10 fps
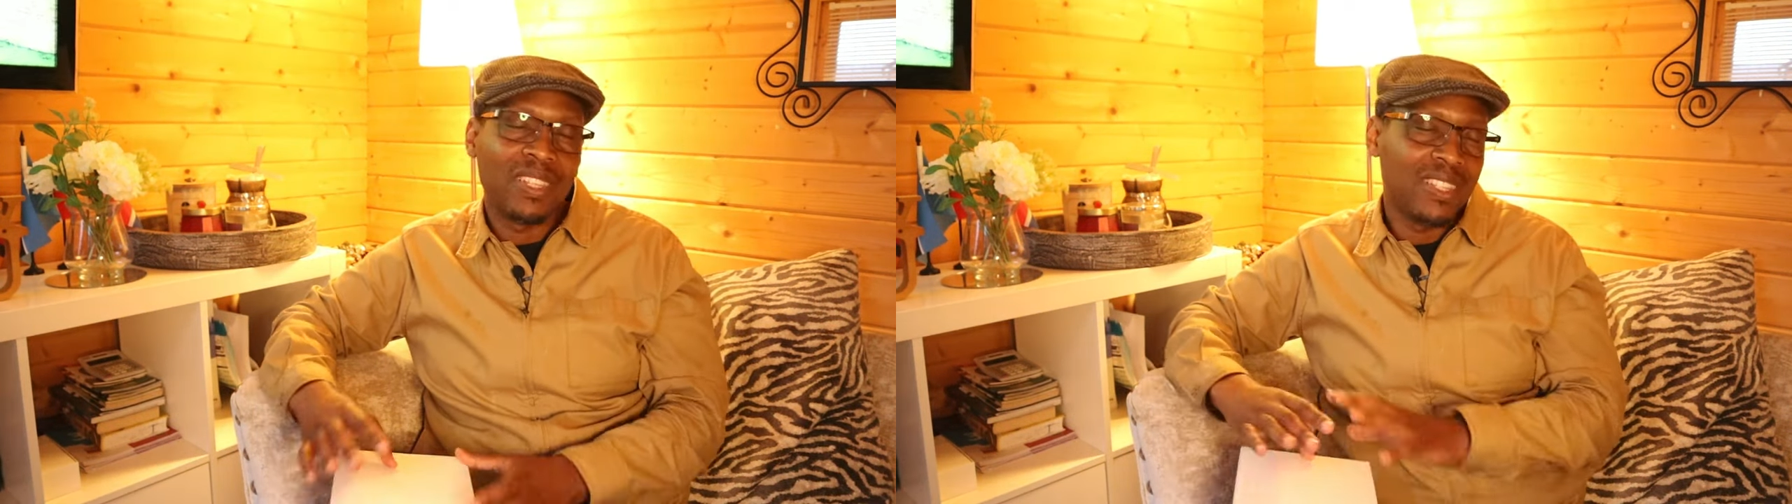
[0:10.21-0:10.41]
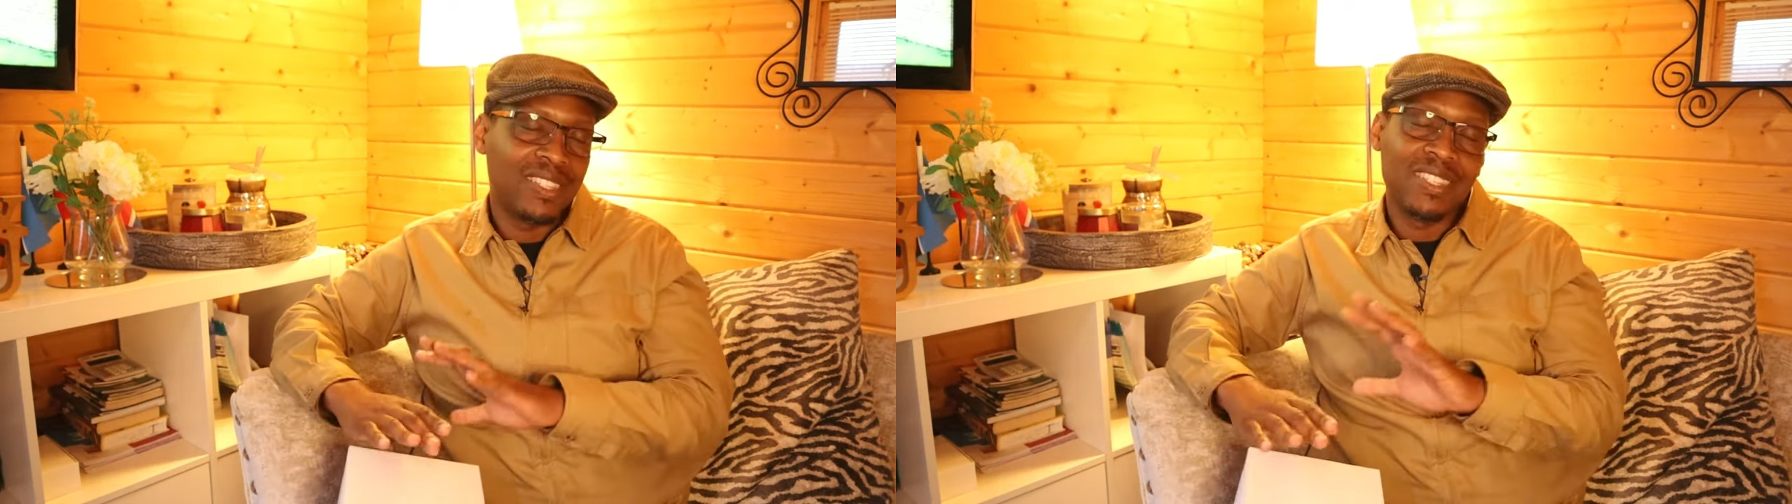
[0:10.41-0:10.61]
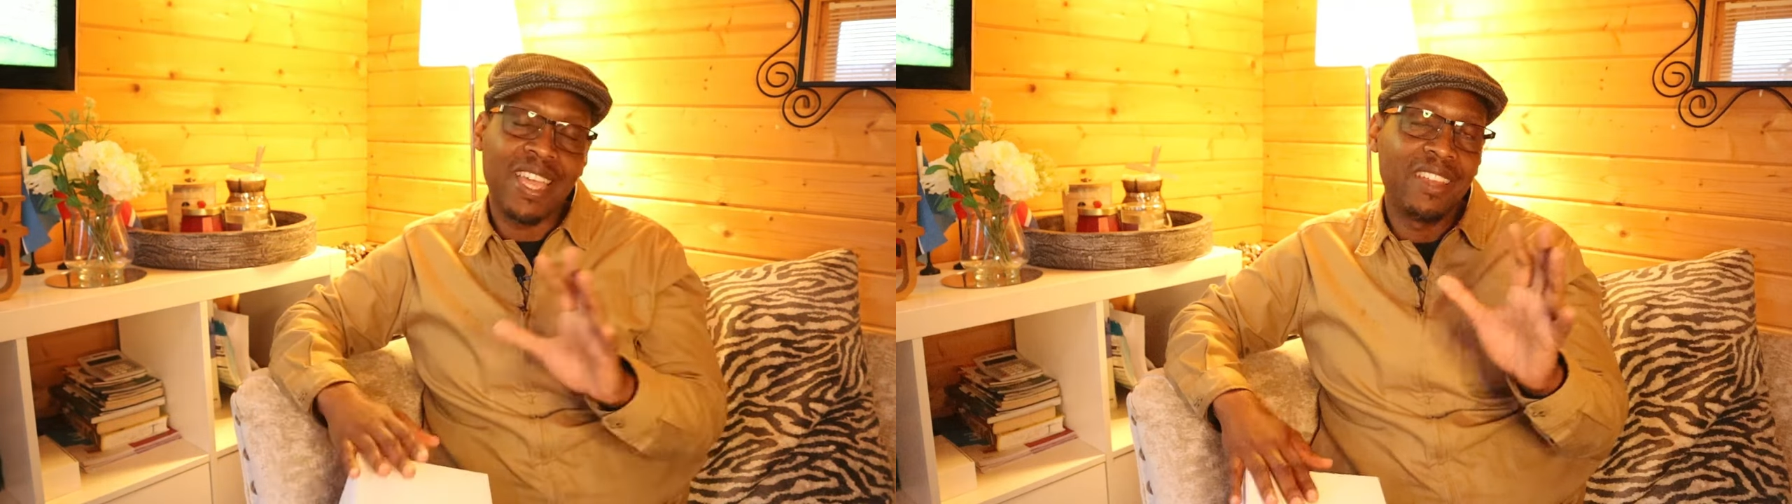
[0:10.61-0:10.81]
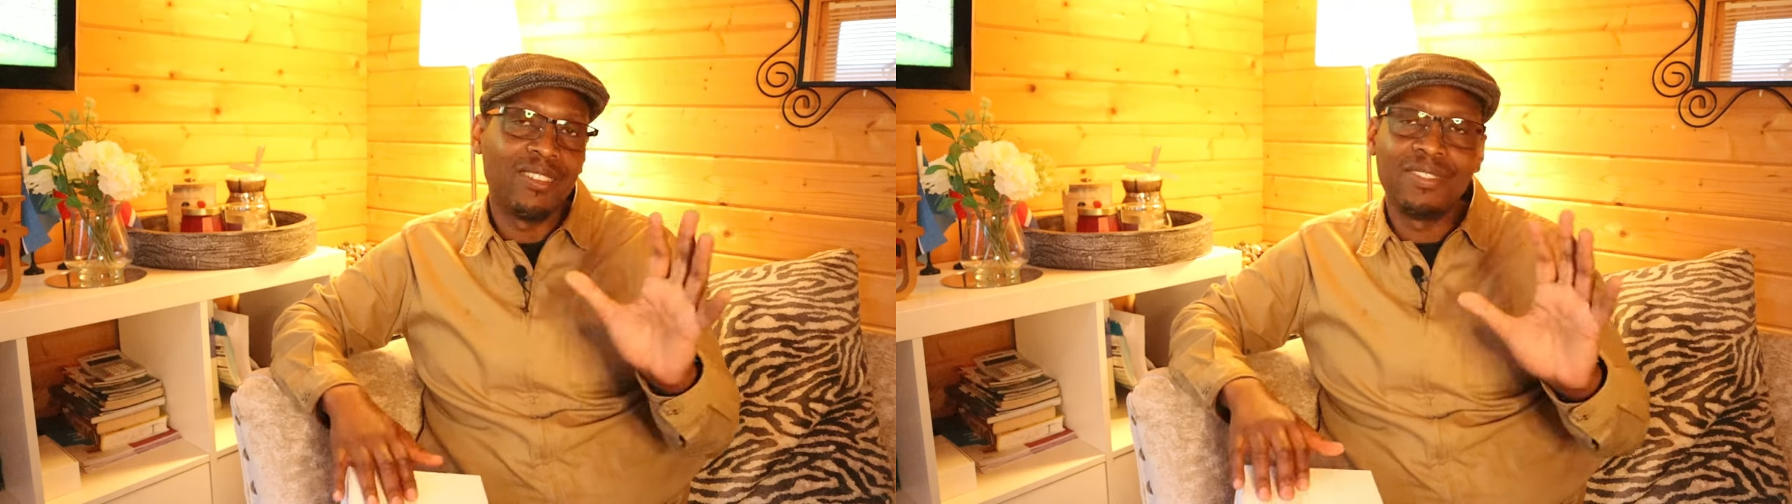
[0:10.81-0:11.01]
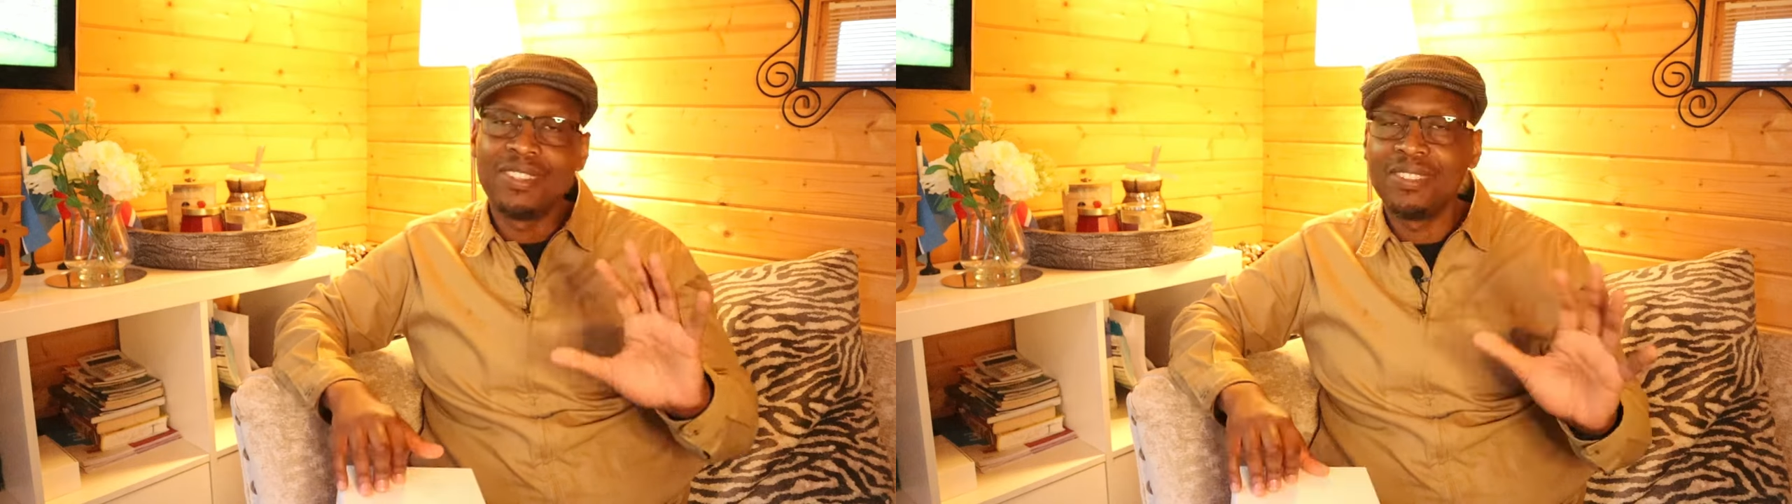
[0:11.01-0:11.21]
This is kind
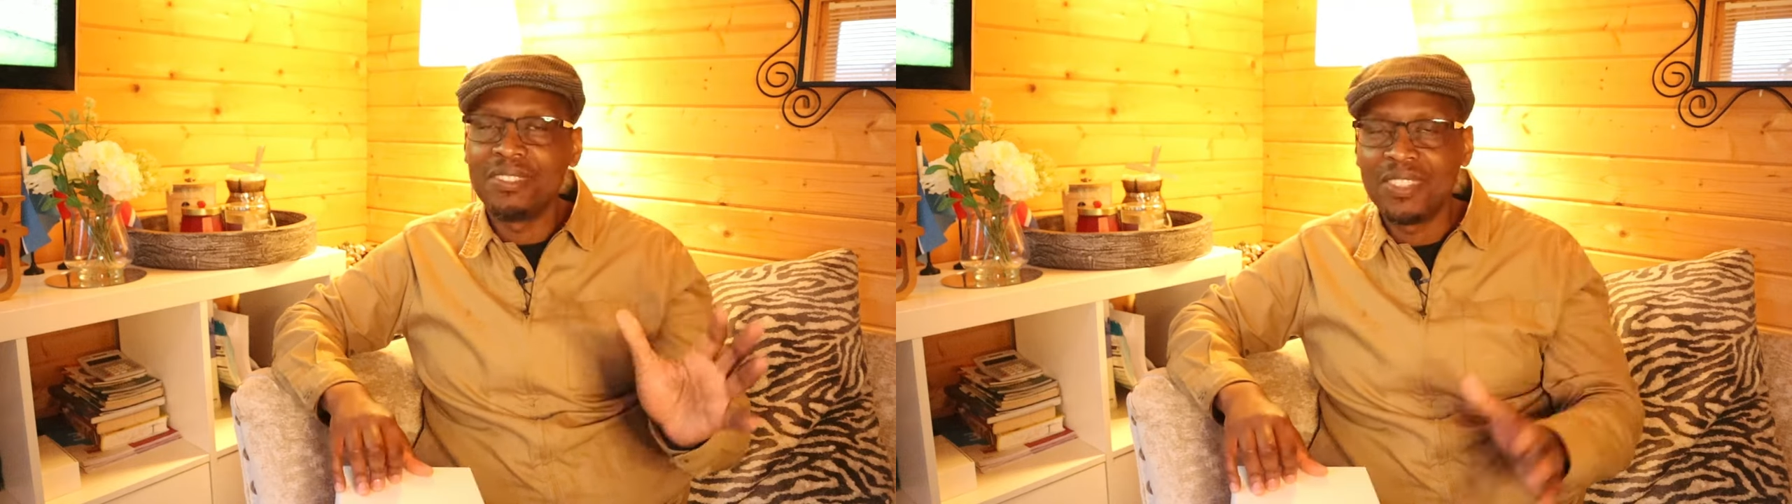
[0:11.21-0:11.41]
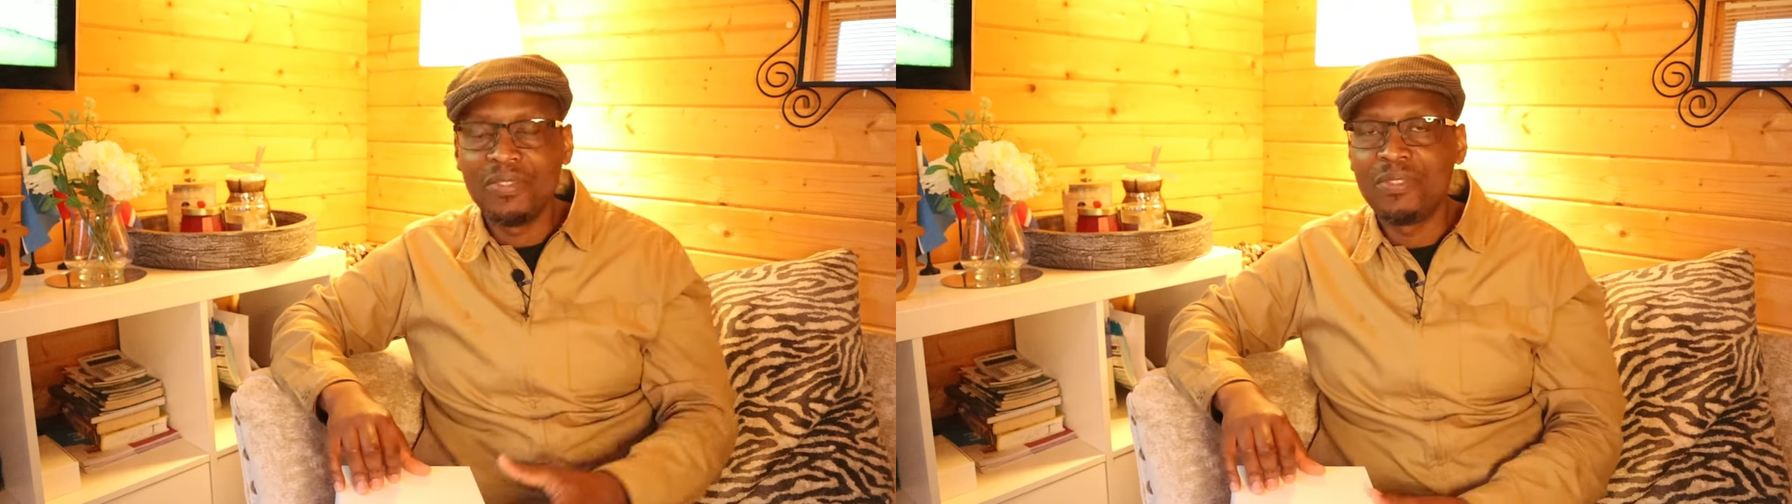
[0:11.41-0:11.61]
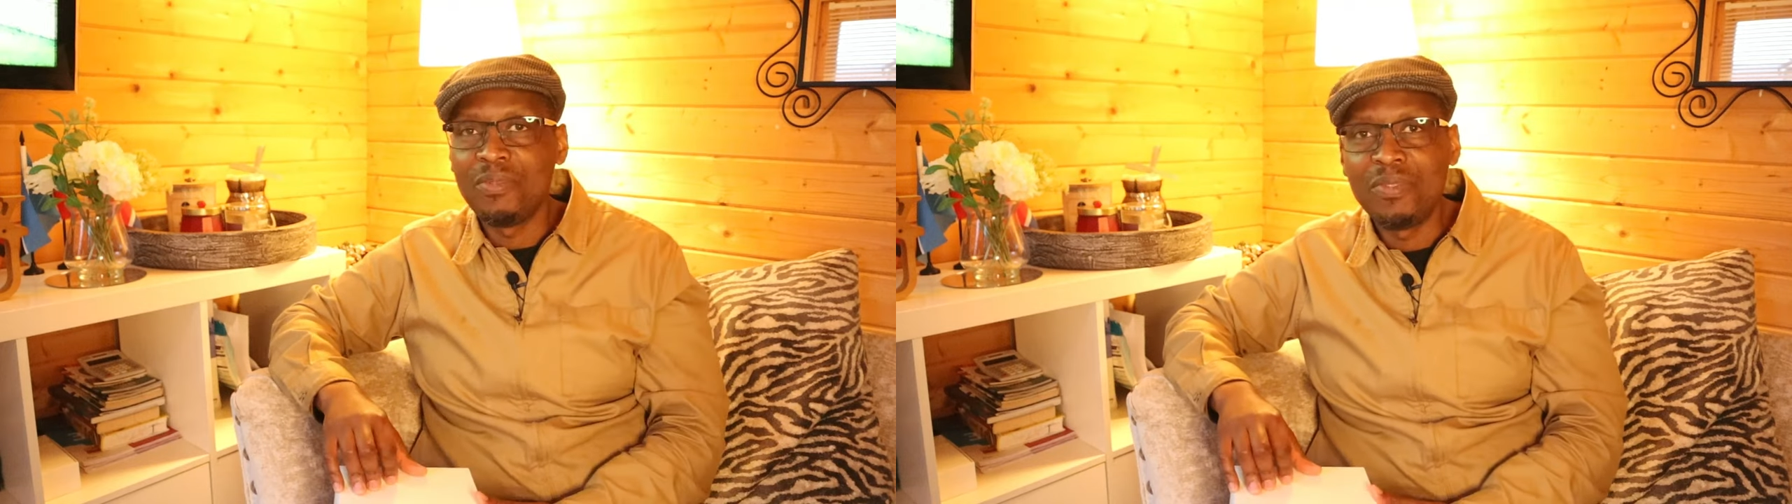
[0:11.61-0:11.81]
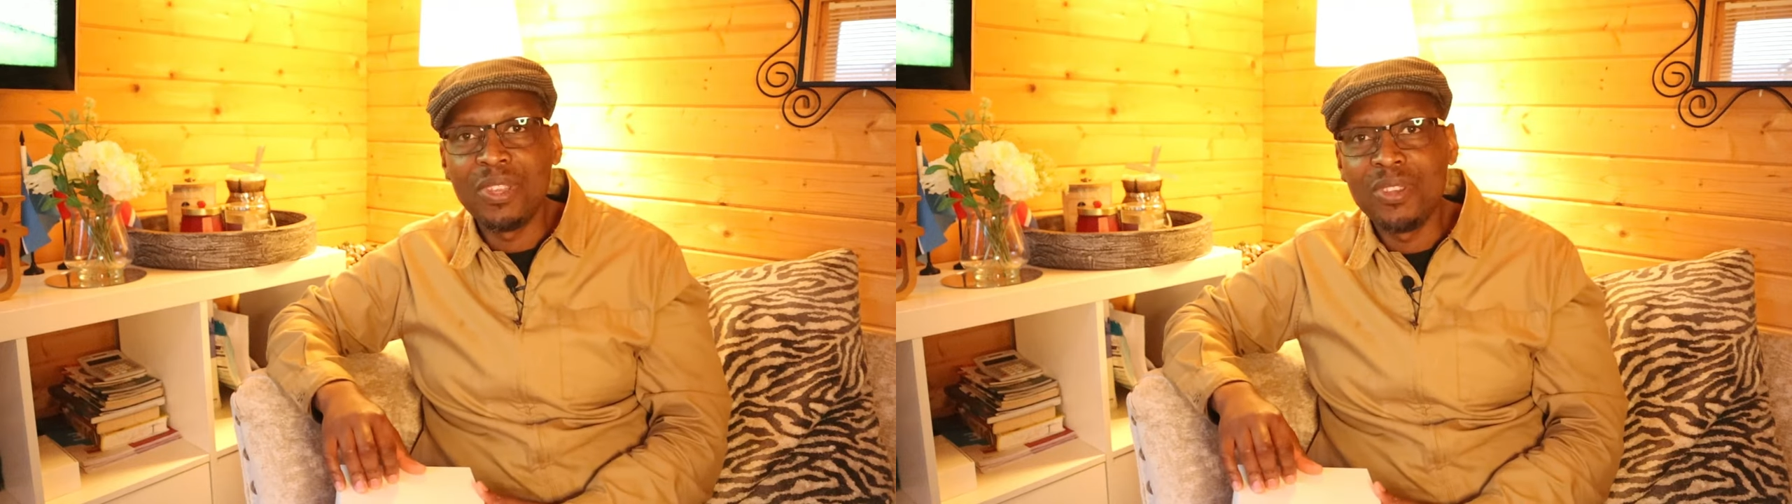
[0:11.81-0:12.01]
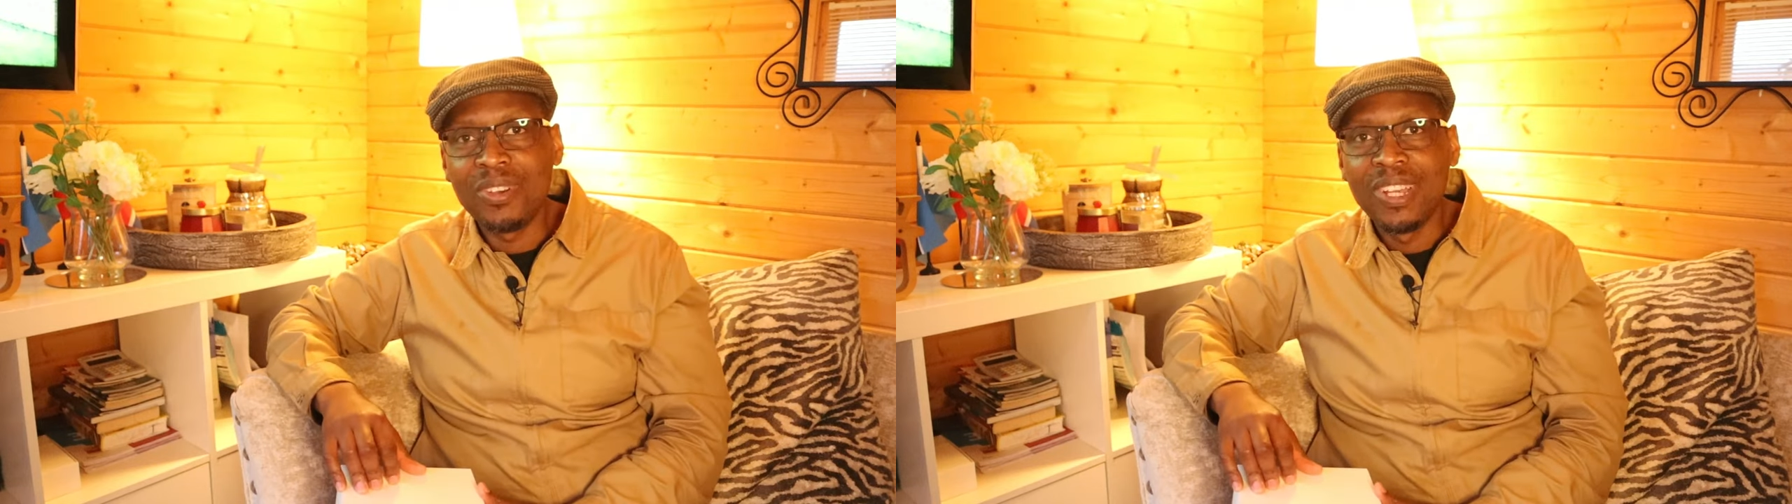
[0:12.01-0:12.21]
of a different
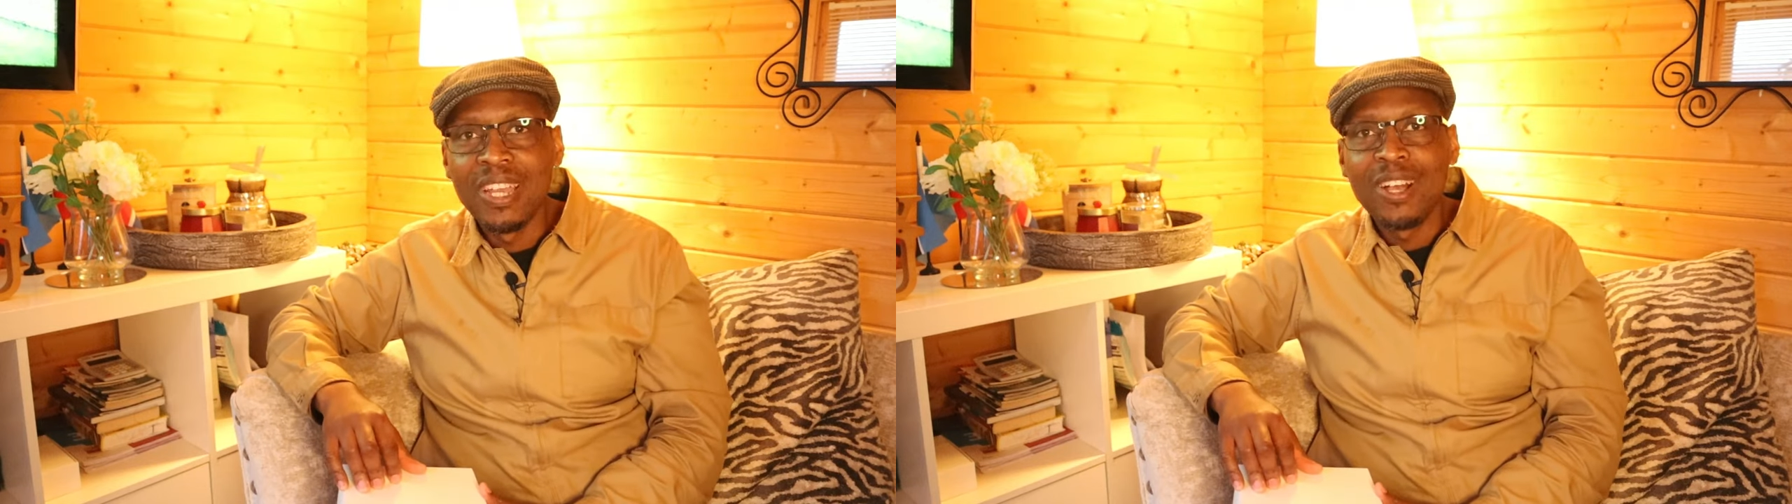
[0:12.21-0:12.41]
video